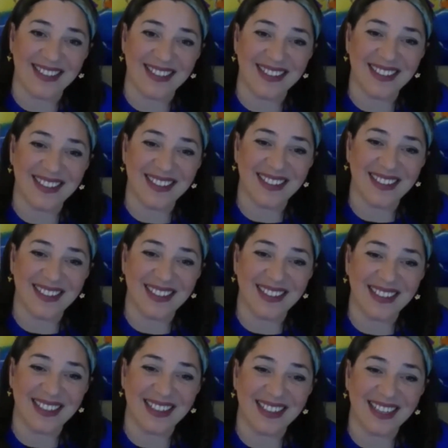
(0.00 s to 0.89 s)

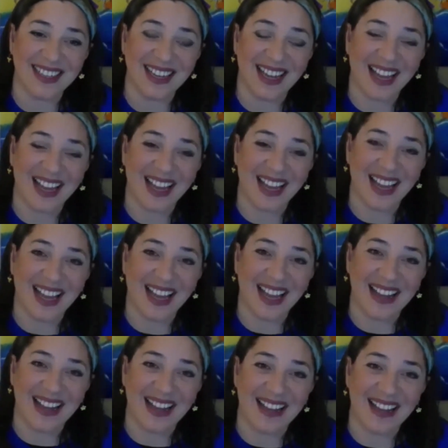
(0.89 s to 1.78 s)

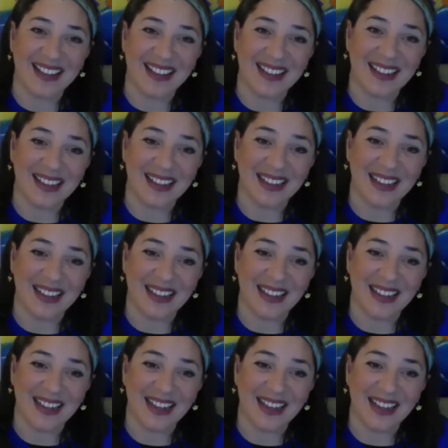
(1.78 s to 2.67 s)

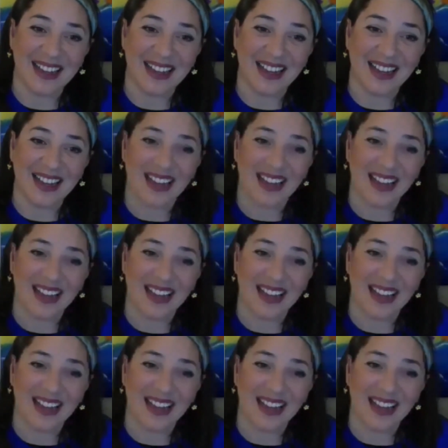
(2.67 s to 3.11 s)
Nobody speaks.